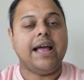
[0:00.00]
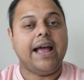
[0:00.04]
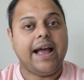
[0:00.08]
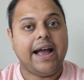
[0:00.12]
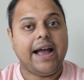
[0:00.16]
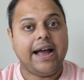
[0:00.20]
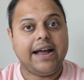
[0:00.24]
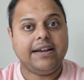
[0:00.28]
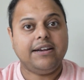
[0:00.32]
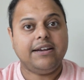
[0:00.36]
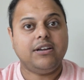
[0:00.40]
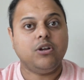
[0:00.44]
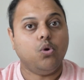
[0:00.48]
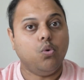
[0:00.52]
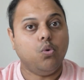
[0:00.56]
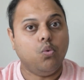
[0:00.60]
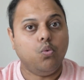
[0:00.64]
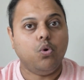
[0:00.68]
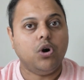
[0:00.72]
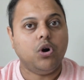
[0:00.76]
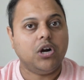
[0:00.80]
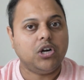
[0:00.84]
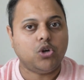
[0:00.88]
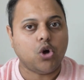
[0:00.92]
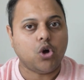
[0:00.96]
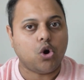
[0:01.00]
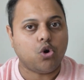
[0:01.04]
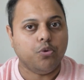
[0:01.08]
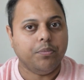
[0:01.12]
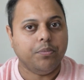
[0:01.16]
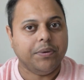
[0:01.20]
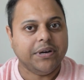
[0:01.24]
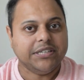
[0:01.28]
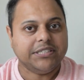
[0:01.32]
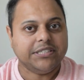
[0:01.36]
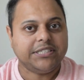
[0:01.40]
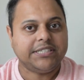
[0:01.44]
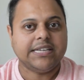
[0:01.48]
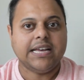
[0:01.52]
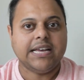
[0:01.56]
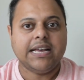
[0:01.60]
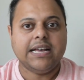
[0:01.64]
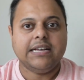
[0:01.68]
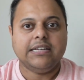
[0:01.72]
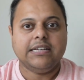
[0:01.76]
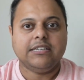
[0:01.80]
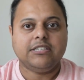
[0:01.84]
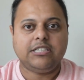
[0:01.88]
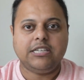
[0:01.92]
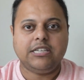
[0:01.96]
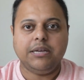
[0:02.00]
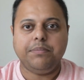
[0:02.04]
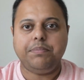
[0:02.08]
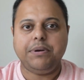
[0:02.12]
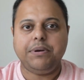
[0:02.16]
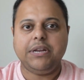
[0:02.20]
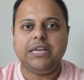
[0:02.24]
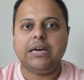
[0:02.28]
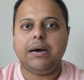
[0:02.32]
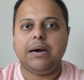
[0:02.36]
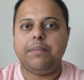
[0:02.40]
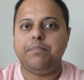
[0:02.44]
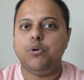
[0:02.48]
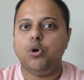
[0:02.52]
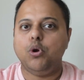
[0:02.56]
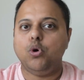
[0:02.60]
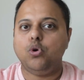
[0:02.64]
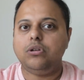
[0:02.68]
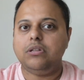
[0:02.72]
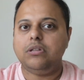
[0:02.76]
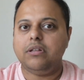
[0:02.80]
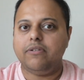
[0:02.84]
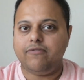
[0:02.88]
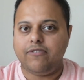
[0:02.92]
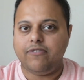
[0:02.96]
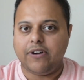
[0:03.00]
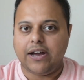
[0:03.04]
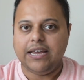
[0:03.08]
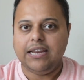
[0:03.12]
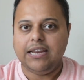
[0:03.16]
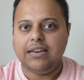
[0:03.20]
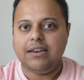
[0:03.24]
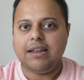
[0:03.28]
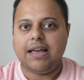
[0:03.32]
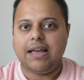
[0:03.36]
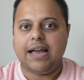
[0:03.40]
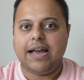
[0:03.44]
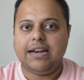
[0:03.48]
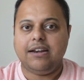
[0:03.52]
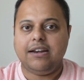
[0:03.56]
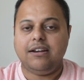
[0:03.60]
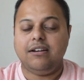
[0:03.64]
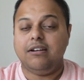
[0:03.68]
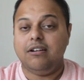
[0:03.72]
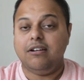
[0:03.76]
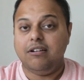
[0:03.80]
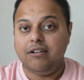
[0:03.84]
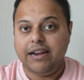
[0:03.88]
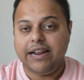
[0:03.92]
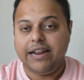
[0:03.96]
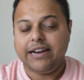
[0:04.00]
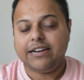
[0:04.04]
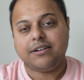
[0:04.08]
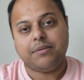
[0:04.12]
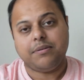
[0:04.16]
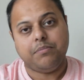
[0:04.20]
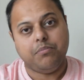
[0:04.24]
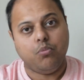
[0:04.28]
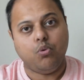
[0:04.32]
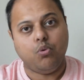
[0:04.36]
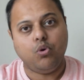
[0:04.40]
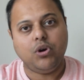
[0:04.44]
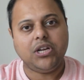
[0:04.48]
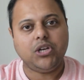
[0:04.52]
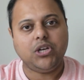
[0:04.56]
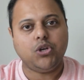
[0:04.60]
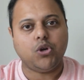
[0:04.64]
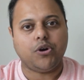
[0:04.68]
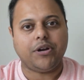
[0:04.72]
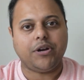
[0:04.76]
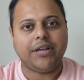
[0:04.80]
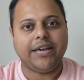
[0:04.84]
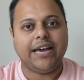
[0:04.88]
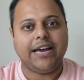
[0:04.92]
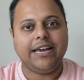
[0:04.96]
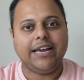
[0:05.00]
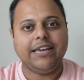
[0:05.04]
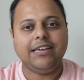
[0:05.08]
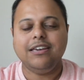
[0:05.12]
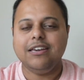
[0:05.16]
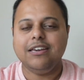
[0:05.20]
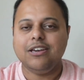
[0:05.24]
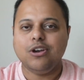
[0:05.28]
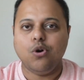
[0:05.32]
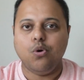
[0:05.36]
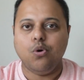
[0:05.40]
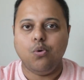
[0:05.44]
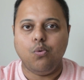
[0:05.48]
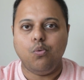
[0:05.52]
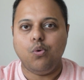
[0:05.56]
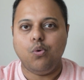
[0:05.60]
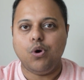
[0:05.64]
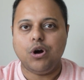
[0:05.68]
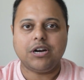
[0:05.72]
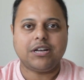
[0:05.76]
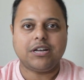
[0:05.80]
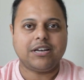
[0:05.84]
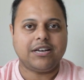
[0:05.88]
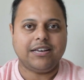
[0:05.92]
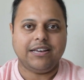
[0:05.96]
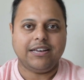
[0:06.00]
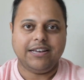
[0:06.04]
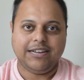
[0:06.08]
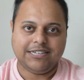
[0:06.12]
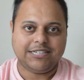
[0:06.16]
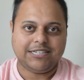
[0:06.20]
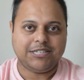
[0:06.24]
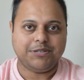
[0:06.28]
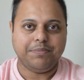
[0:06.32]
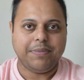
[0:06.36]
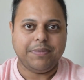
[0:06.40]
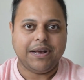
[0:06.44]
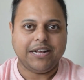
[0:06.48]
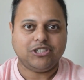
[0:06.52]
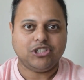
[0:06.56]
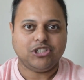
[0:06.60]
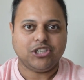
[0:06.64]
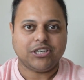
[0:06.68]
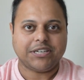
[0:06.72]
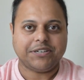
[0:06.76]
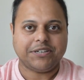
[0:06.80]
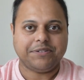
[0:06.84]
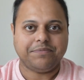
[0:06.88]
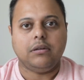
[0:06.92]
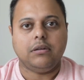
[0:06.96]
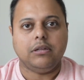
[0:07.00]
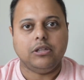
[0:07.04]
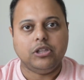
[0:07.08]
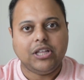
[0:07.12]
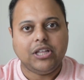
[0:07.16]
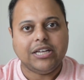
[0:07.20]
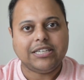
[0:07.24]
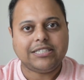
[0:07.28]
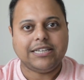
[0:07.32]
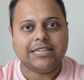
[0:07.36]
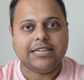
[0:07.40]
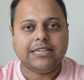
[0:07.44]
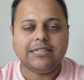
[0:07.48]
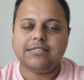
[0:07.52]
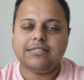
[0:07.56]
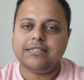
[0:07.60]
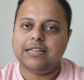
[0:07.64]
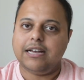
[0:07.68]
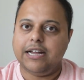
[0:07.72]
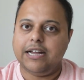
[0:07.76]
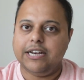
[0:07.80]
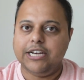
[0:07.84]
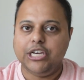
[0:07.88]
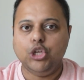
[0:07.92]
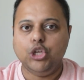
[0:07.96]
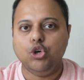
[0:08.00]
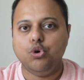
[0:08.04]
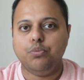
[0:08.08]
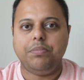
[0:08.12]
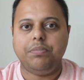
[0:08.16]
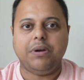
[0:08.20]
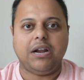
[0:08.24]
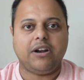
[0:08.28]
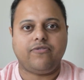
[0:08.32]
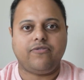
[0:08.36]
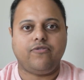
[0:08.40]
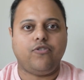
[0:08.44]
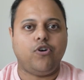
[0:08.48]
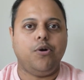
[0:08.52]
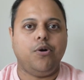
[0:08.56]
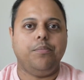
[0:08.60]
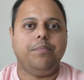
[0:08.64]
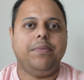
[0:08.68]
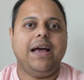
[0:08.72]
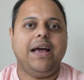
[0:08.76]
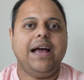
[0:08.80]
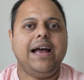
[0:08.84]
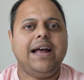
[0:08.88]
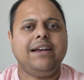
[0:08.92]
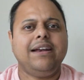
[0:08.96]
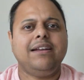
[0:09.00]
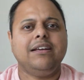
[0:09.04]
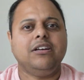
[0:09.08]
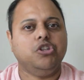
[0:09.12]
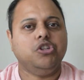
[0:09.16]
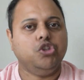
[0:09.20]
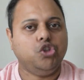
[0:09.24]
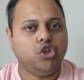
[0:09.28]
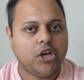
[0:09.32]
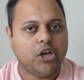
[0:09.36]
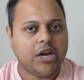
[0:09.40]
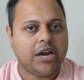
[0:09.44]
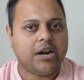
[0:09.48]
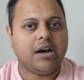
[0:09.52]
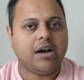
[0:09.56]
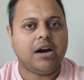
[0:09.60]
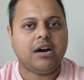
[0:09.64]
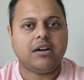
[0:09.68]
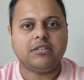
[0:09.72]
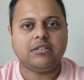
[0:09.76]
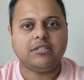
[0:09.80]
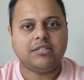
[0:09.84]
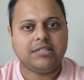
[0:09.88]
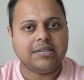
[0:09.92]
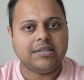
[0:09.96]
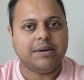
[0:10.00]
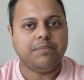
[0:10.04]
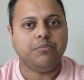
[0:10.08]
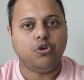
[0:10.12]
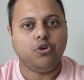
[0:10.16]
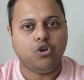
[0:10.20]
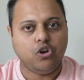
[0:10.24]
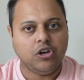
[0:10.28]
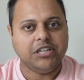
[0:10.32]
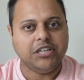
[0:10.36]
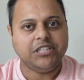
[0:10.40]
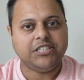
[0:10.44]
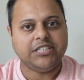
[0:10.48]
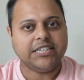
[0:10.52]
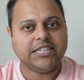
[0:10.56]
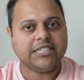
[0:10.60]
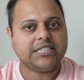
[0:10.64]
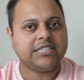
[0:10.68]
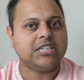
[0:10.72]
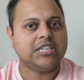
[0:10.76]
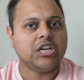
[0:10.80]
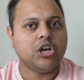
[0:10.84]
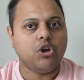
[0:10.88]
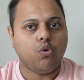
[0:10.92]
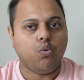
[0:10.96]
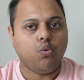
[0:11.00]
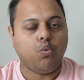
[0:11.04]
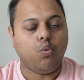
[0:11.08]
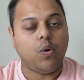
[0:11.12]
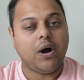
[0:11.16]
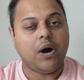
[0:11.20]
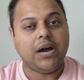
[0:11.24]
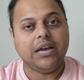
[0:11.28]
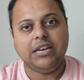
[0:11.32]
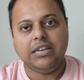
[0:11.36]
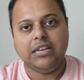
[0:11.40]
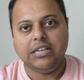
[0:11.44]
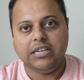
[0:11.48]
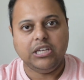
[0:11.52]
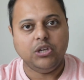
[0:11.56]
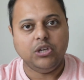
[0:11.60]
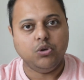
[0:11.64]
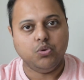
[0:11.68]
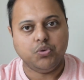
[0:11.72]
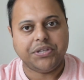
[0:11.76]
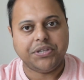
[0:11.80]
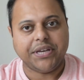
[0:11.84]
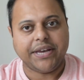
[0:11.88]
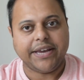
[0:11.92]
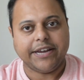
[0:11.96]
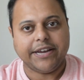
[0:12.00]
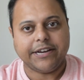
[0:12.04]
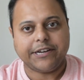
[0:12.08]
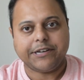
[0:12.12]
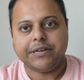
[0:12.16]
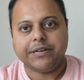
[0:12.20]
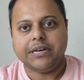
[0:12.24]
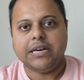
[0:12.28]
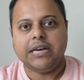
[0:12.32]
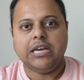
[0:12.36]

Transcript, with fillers: and Word documents. Simply upload the file and let Monic.ai work its magic. This is a new platform and there are some glitches while using it.